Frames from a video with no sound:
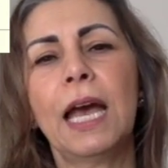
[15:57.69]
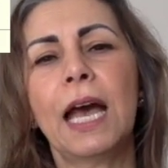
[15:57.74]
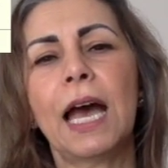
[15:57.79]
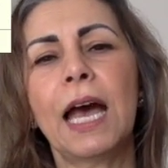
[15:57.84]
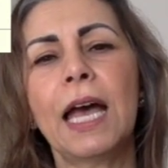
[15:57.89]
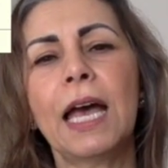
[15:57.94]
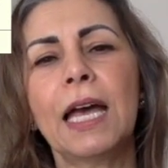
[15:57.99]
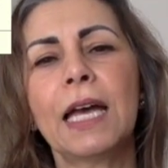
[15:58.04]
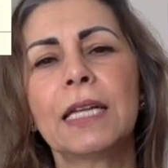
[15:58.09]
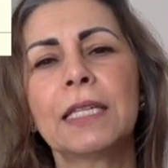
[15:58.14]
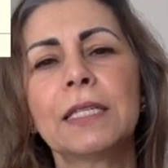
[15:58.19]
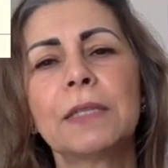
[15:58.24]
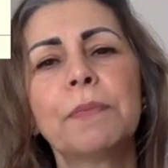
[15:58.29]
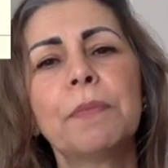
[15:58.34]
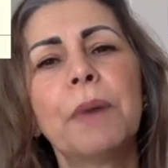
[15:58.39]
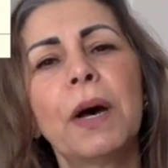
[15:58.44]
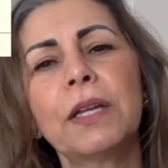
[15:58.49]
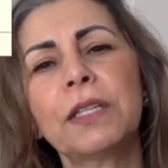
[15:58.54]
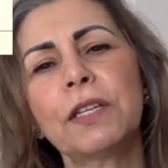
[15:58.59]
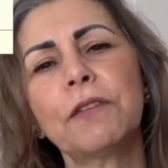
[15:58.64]

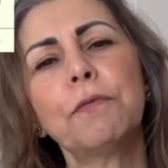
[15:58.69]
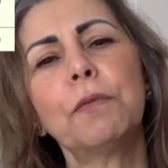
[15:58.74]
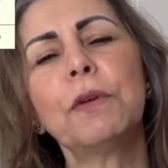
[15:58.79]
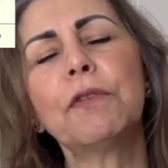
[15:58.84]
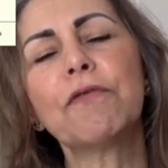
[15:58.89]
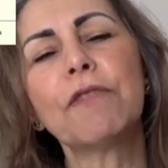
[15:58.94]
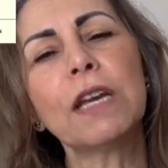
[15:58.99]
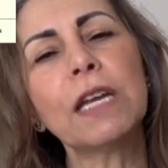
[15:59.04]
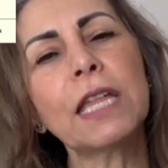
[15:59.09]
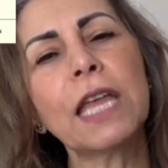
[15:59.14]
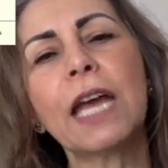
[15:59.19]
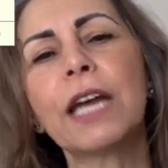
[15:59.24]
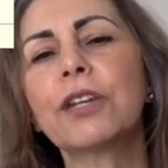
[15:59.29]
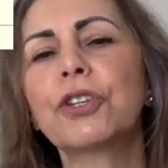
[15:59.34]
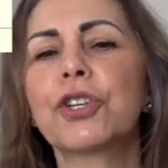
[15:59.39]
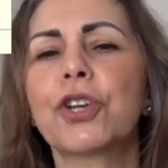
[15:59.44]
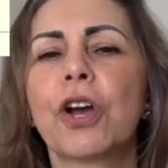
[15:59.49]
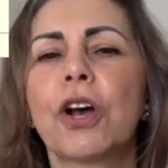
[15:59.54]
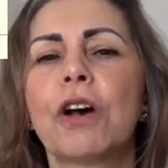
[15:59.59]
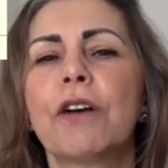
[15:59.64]
But if we read her
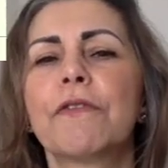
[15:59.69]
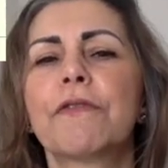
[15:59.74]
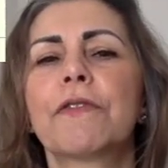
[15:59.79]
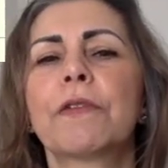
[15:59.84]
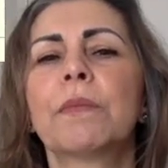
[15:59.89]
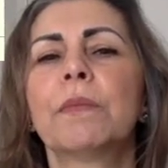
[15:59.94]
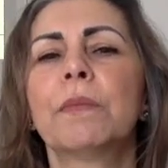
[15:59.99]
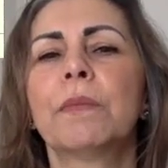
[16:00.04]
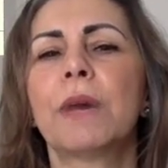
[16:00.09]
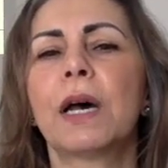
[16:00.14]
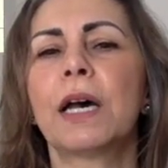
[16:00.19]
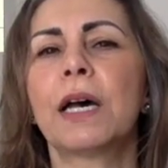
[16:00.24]
chart from